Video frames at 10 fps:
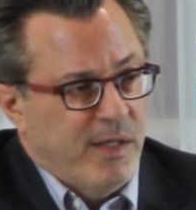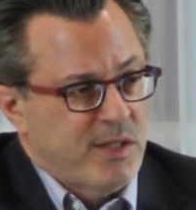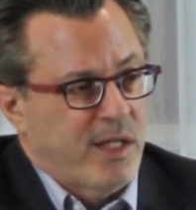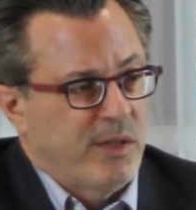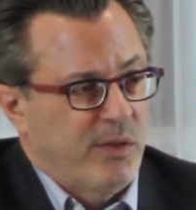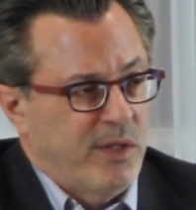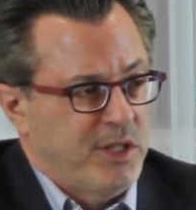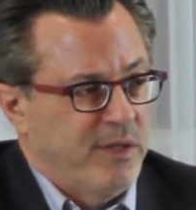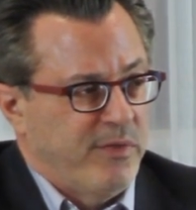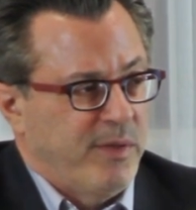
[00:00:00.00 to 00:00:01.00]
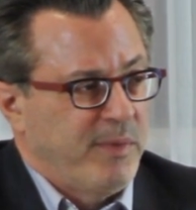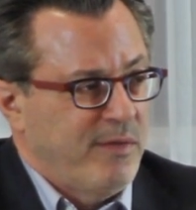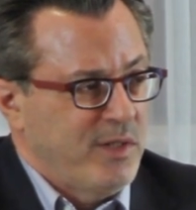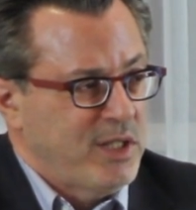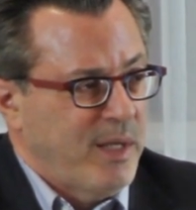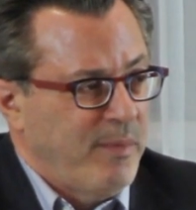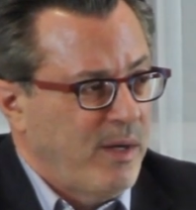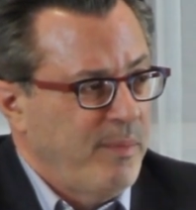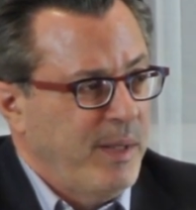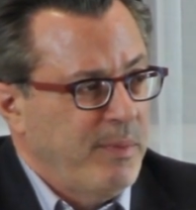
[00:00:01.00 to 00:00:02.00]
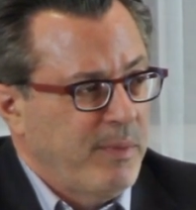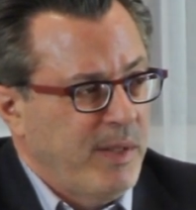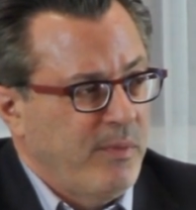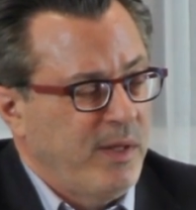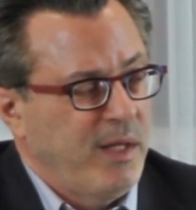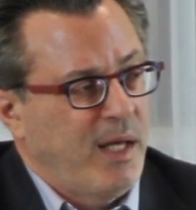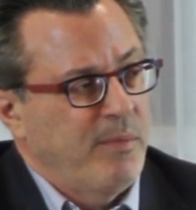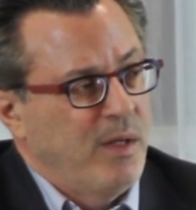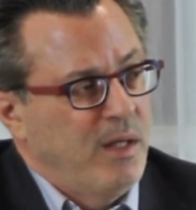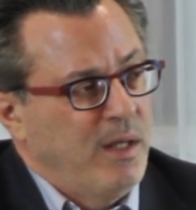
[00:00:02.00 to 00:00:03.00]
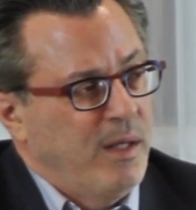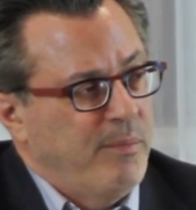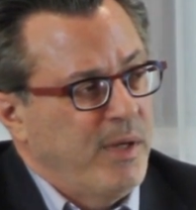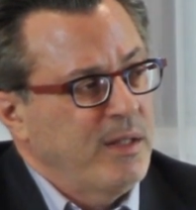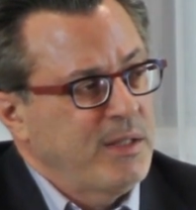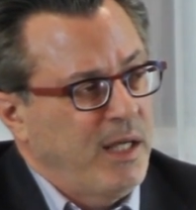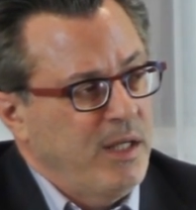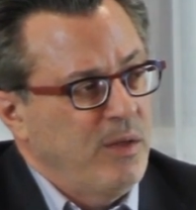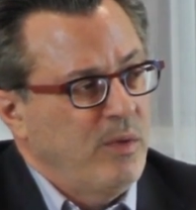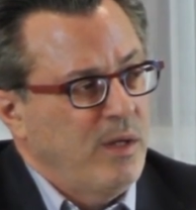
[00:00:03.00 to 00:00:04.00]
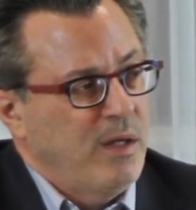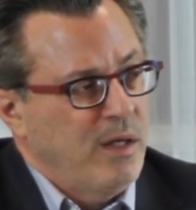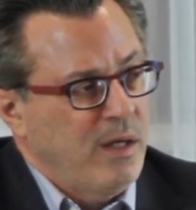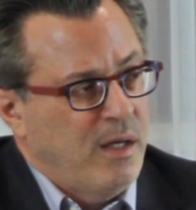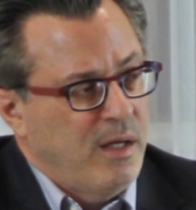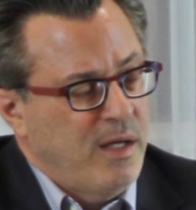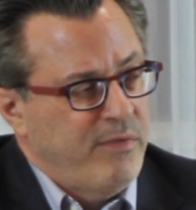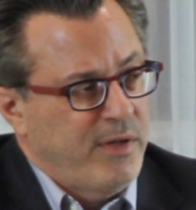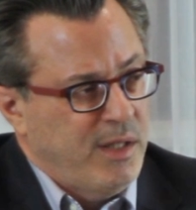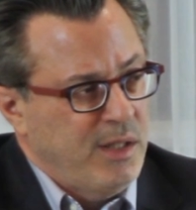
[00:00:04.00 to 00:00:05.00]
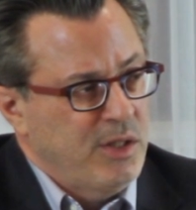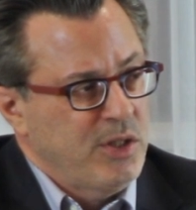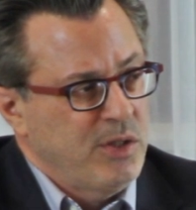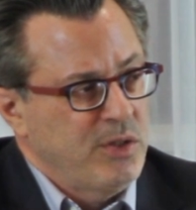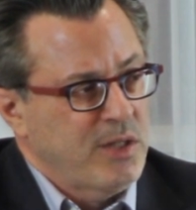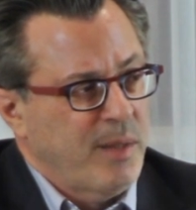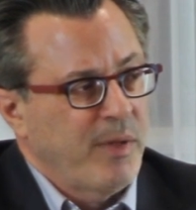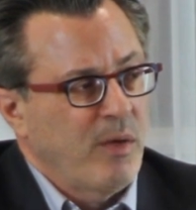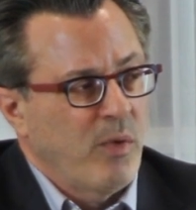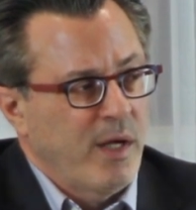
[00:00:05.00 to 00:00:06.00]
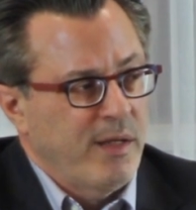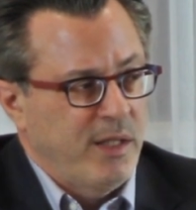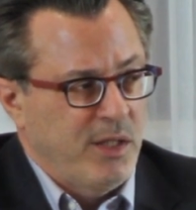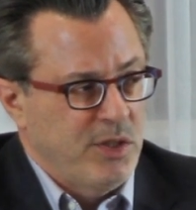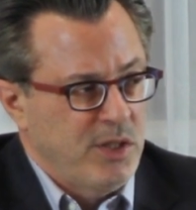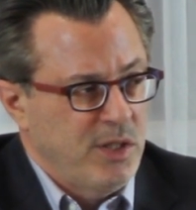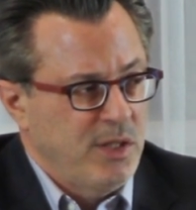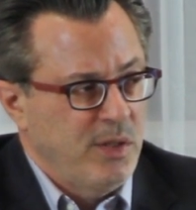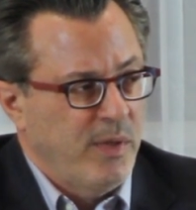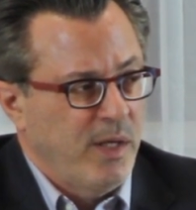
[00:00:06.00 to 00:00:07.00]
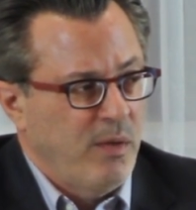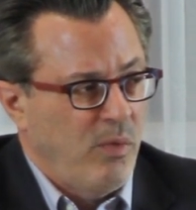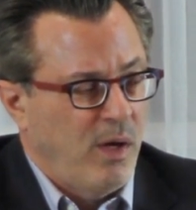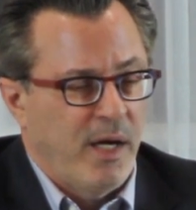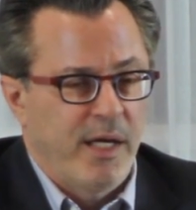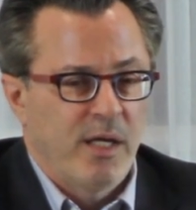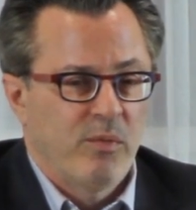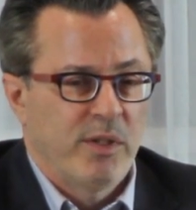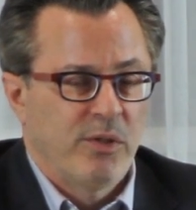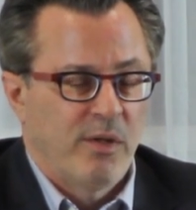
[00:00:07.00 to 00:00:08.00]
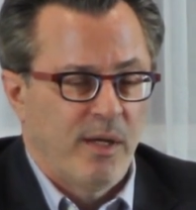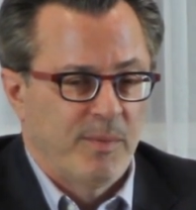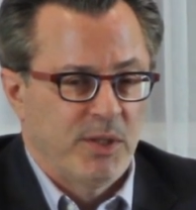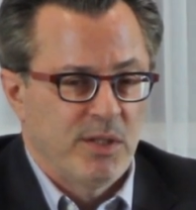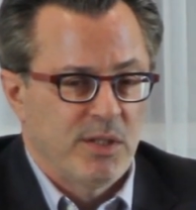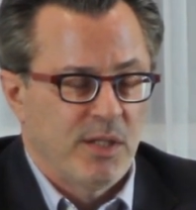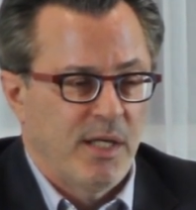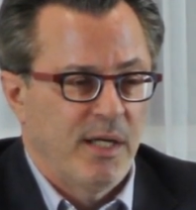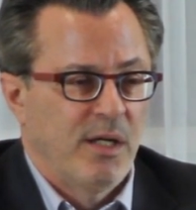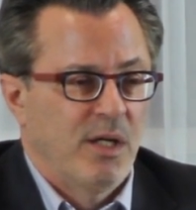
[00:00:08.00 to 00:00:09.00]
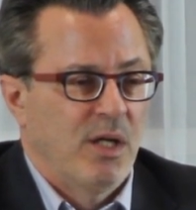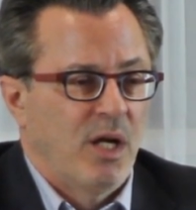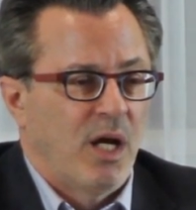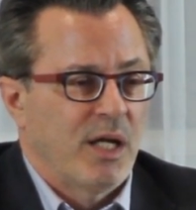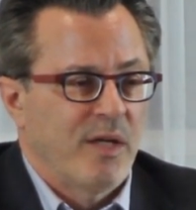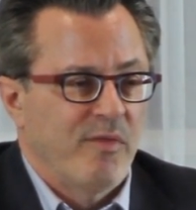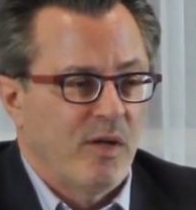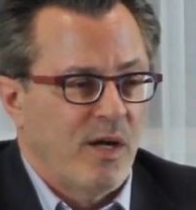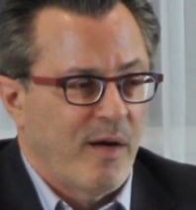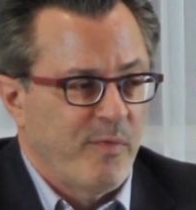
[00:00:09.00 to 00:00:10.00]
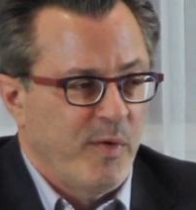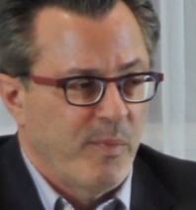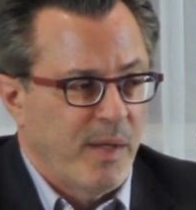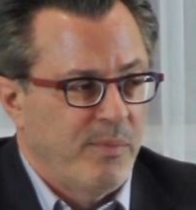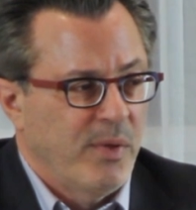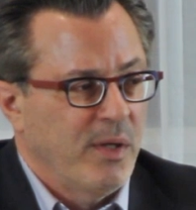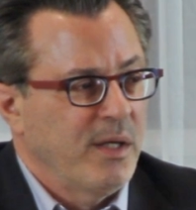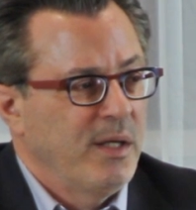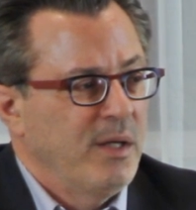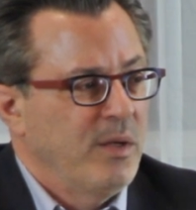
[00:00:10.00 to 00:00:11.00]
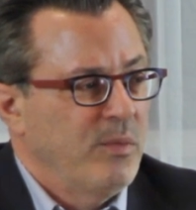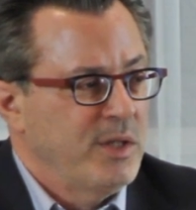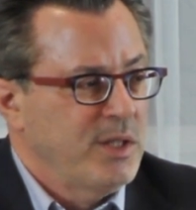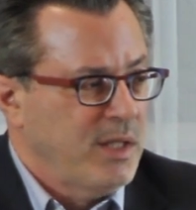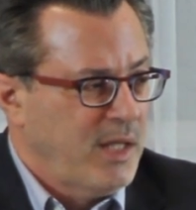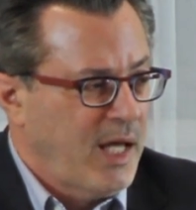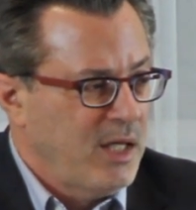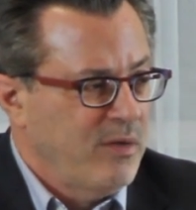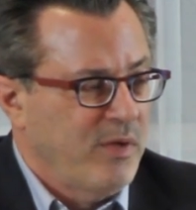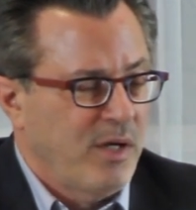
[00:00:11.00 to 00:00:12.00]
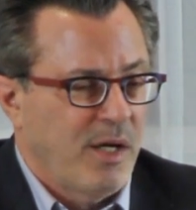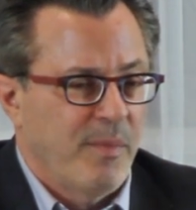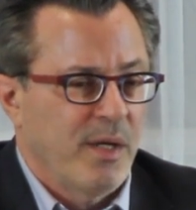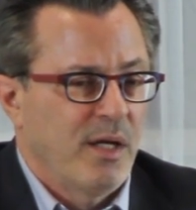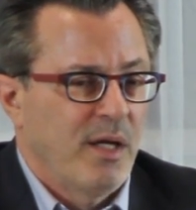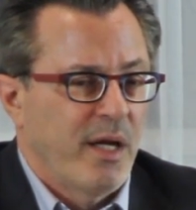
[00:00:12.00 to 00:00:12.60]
There's other lawyers in the firm give the seminar. People meet with them. But I'll tell you if I think you should do something, what I think you should do and why, and what your options are. I'll give you a copy of my book, which is a thank you for coming.